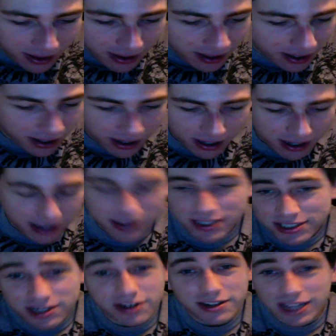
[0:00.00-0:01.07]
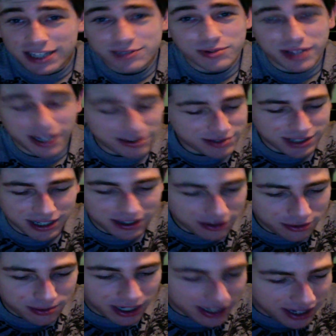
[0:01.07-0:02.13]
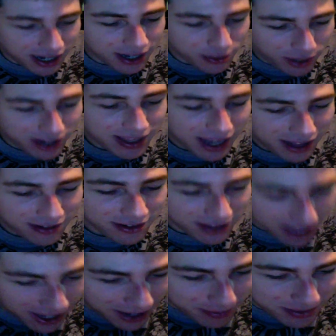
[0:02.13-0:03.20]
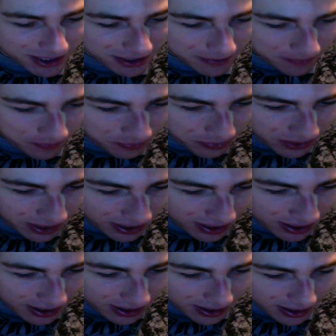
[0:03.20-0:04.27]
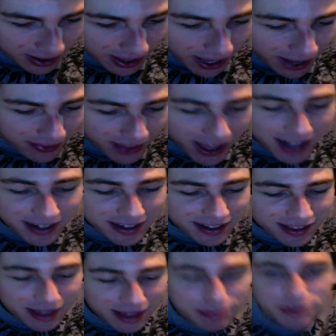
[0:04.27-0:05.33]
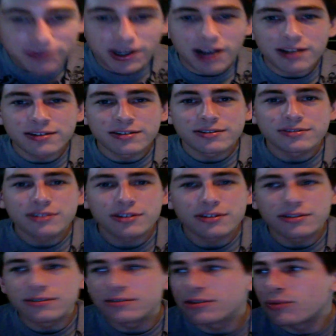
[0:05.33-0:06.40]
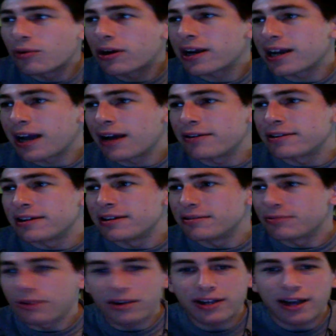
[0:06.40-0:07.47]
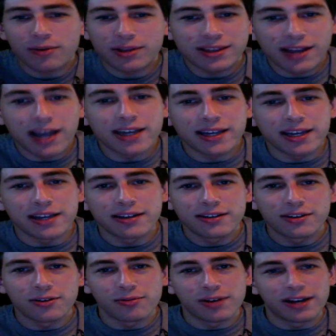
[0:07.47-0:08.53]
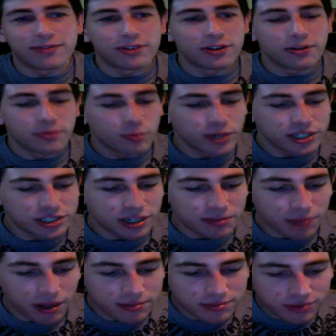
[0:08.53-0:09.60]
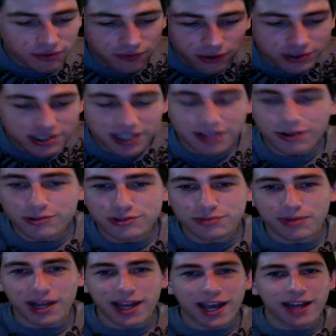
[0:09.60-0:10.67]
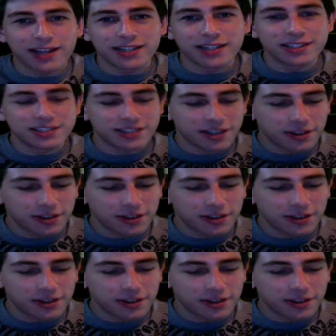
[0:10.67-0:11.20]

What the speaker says: on. They started, that's when I was like, oh my god, where the hell are the games? And then they moved on to working out with it, working out with Nike or whatever, which the first thing that goes through my head is,